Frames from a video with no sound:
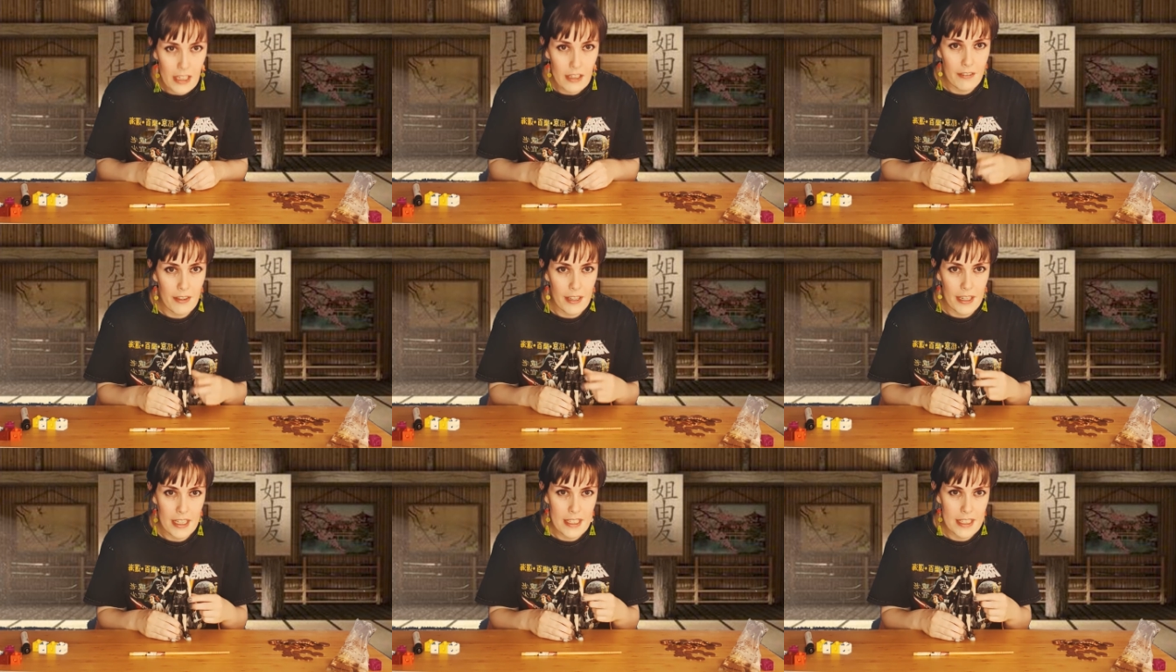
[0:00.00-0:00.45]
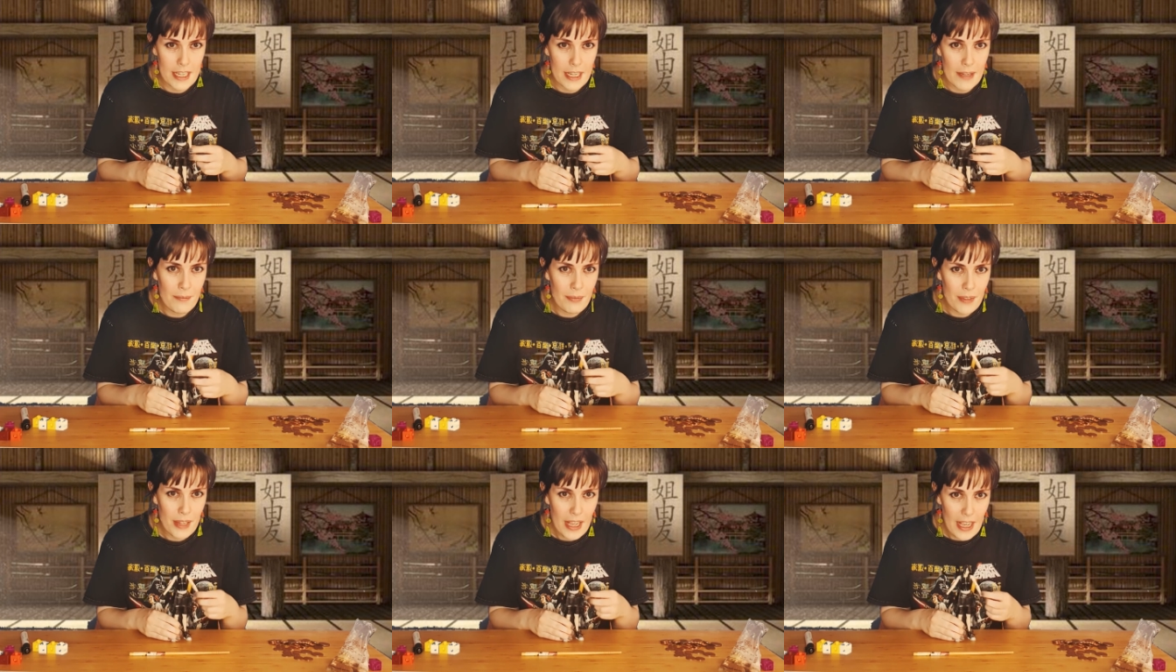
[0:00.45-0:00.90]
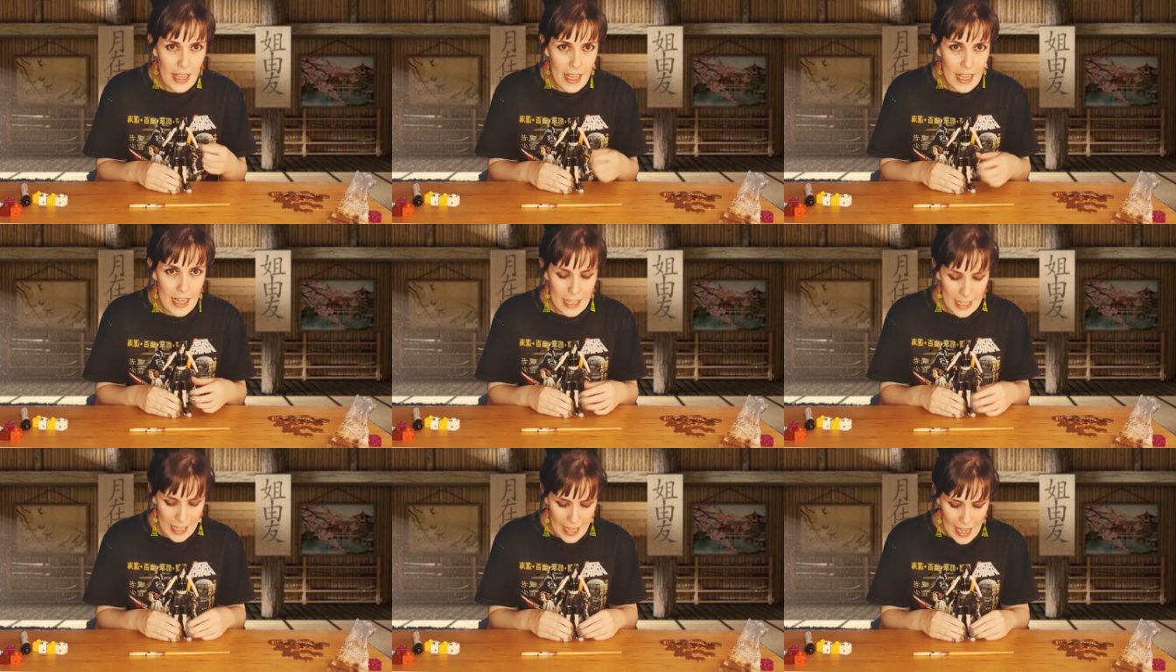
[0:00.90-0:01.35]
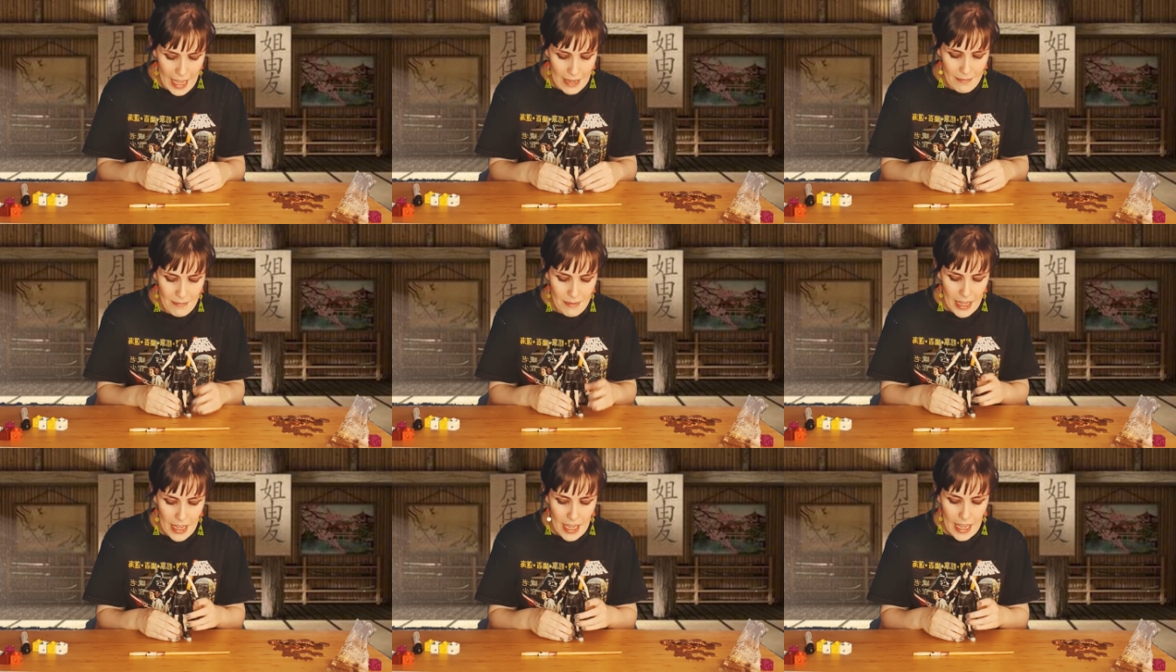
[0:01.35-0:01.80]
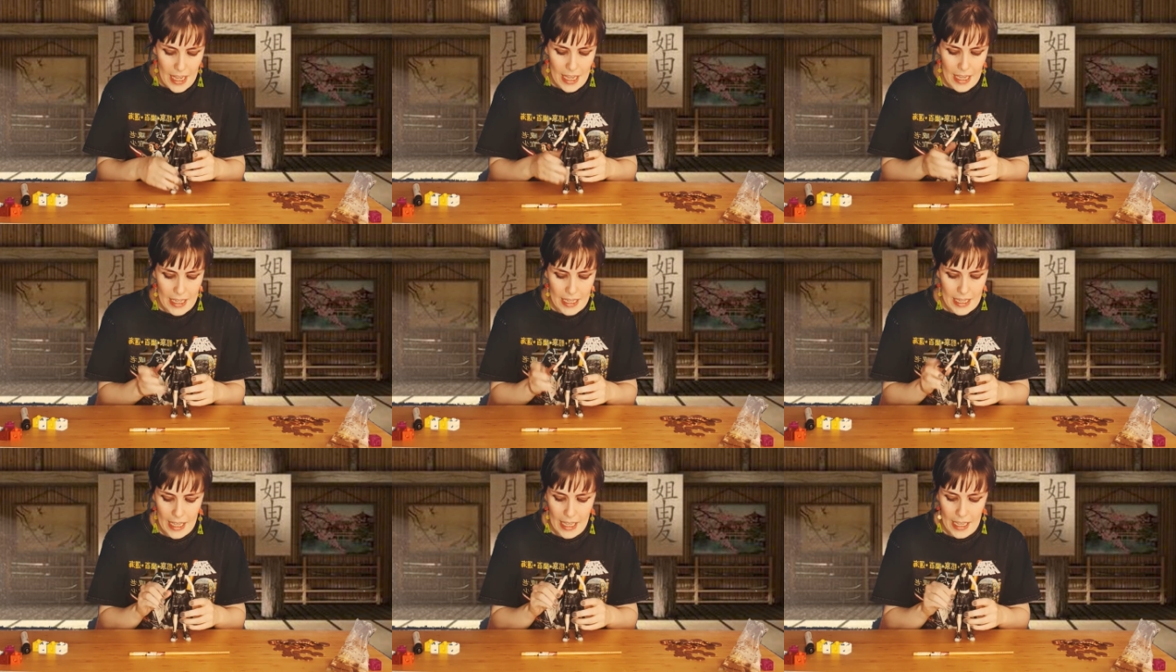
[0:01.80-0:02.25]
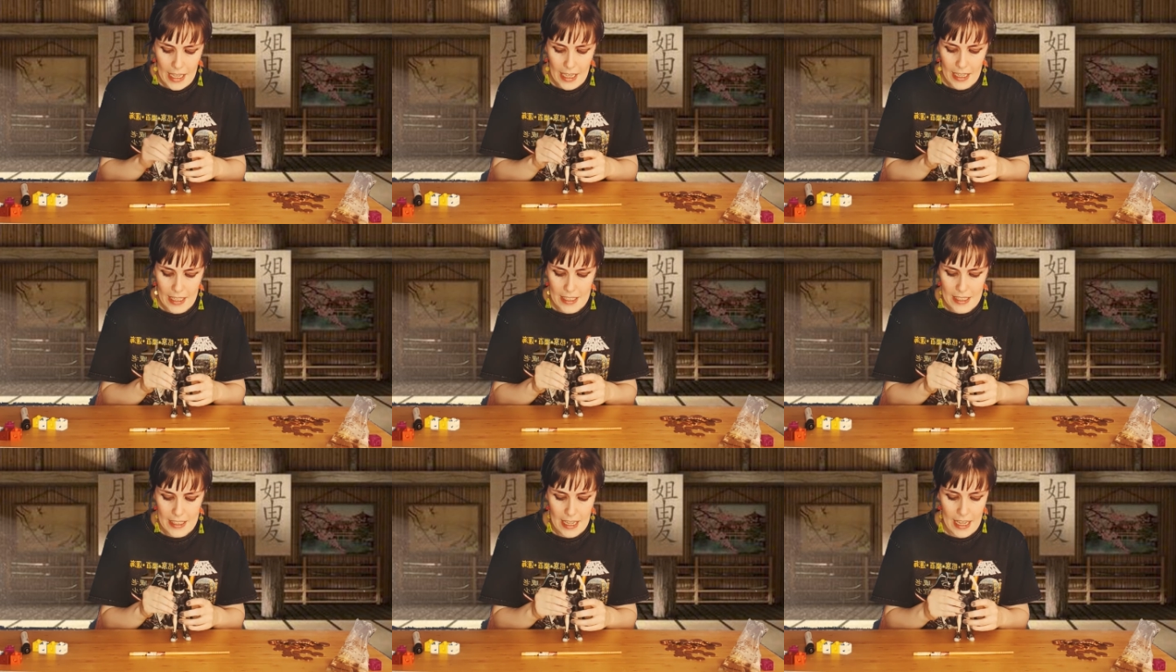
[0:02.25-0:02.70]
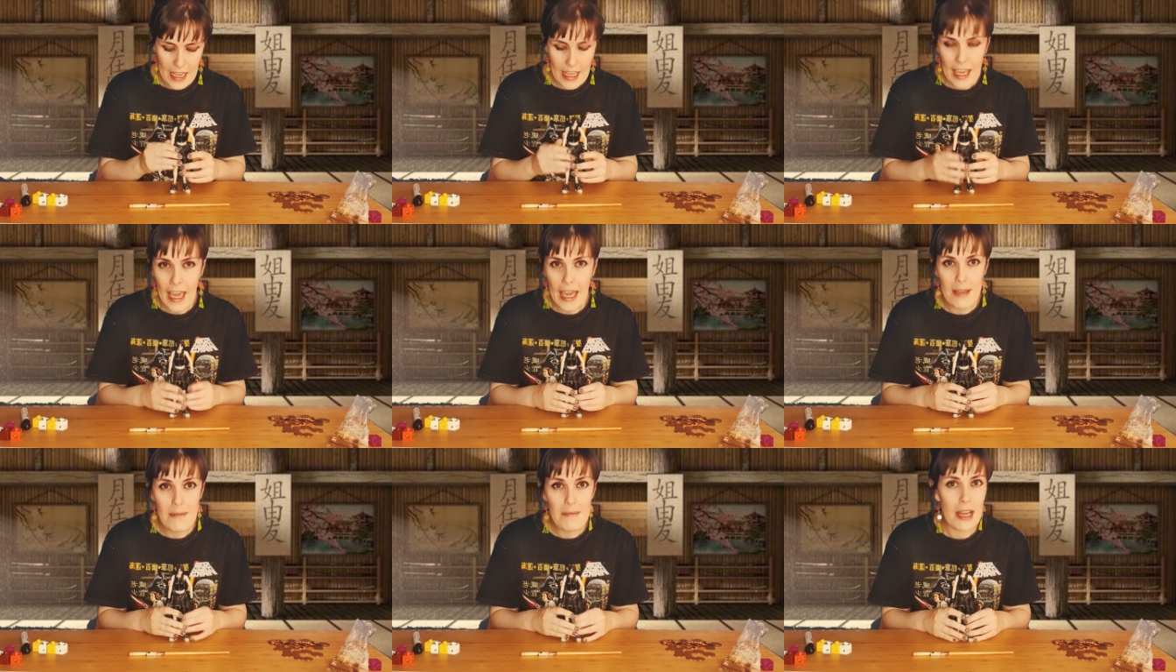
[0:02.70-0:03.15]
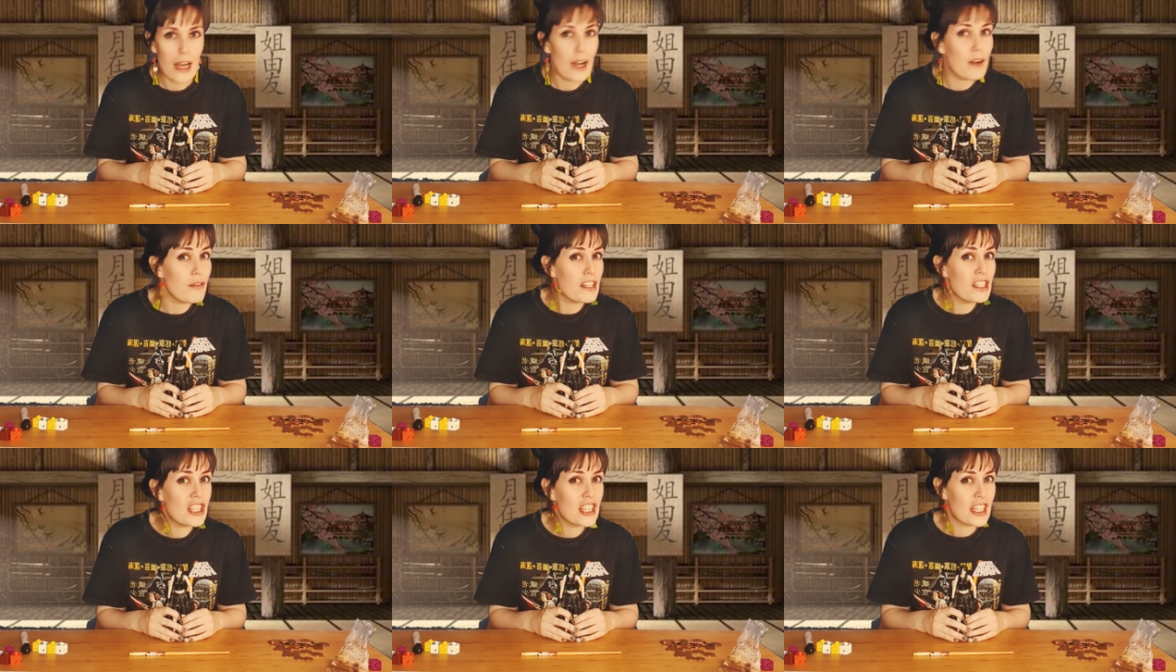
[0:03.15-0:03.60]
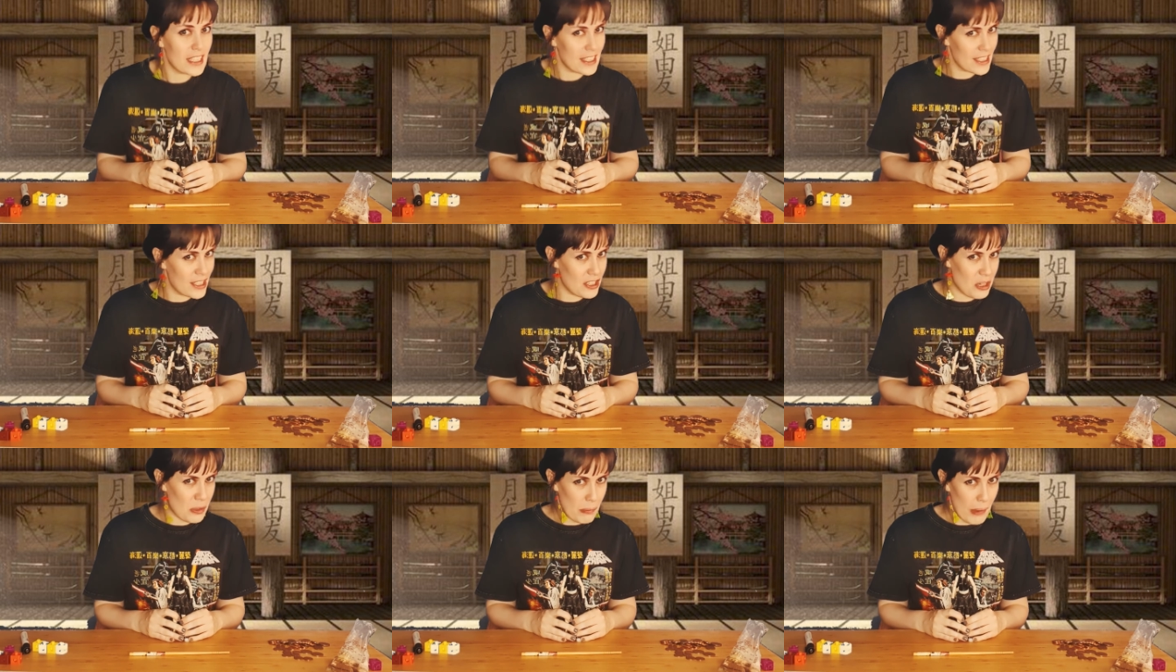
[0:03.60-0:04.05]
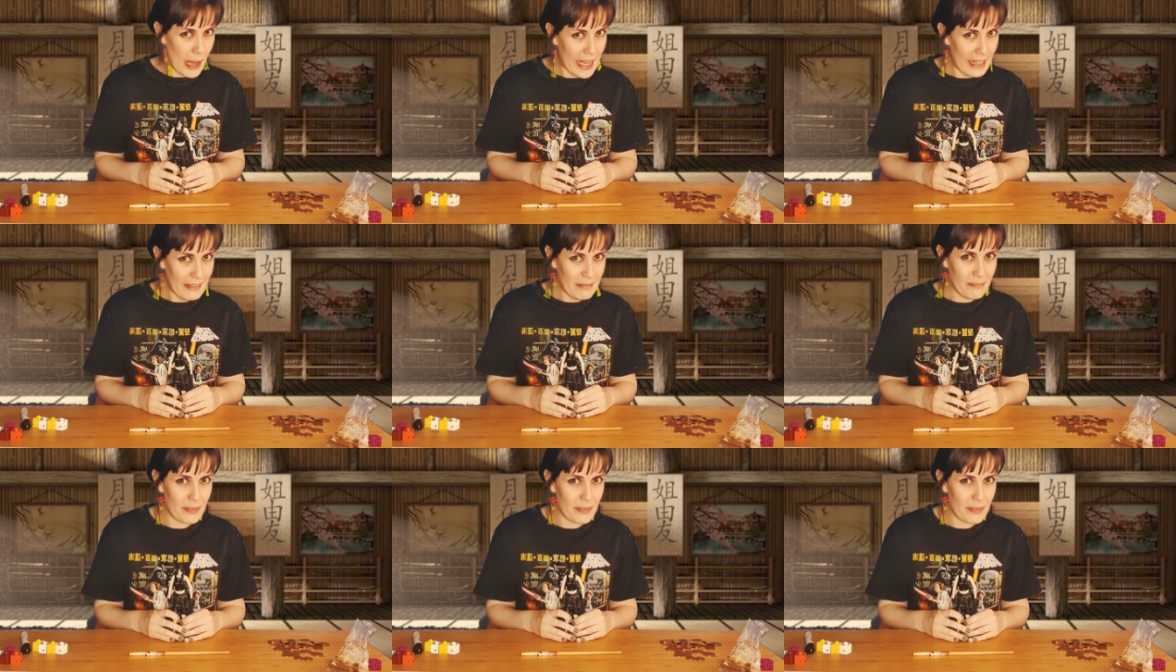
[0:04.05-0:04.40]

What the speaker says: Fantasy, and again it is a game that originates in Japan.